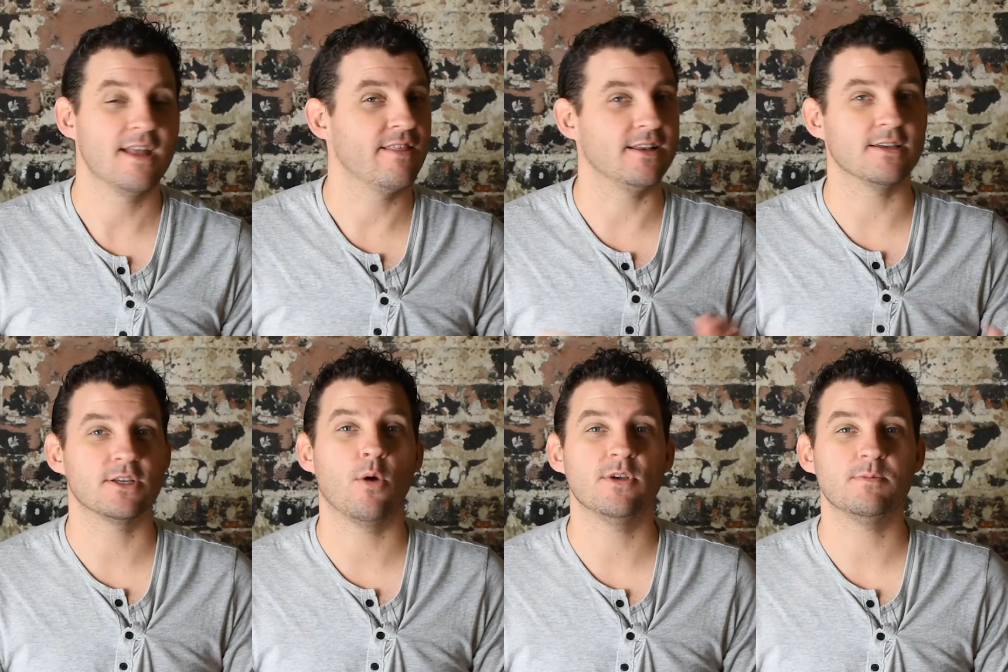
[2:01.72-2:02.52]
That
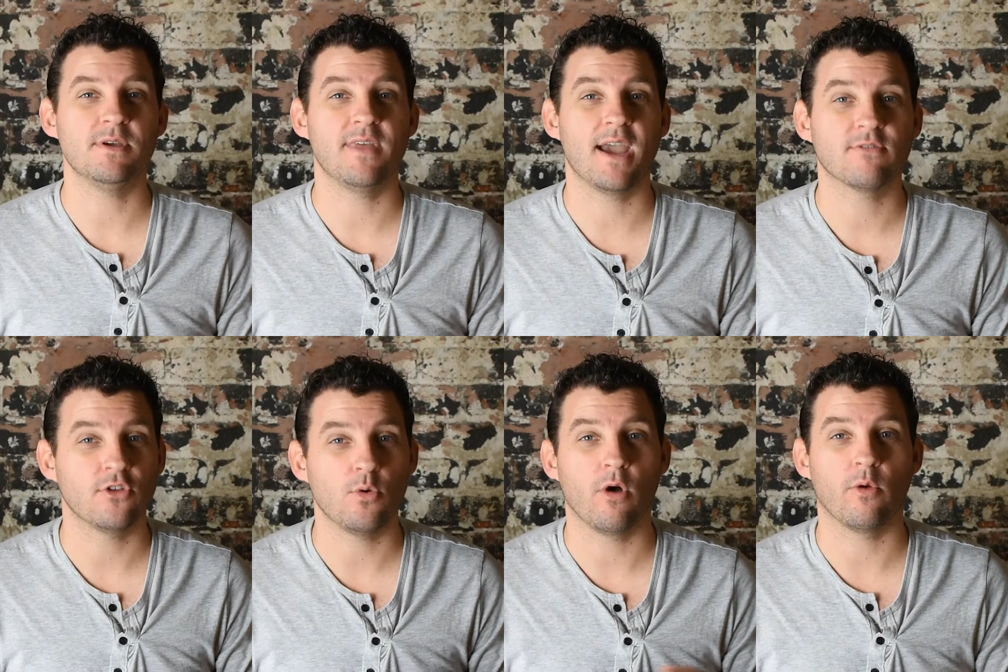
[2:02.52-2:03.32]
doesn't always mean they have to
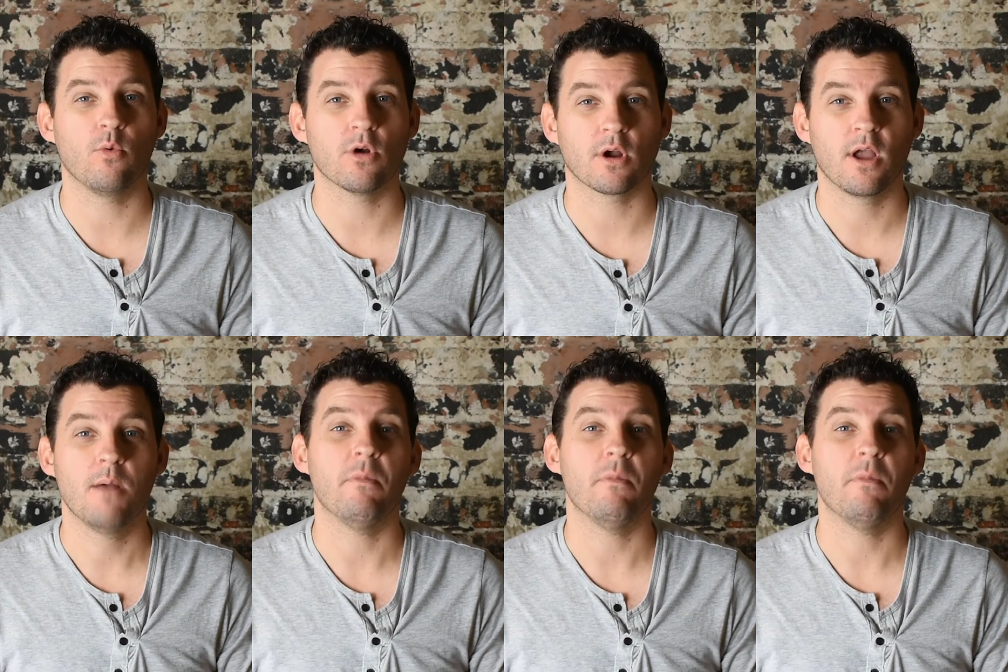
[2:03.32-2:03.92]
do all the work,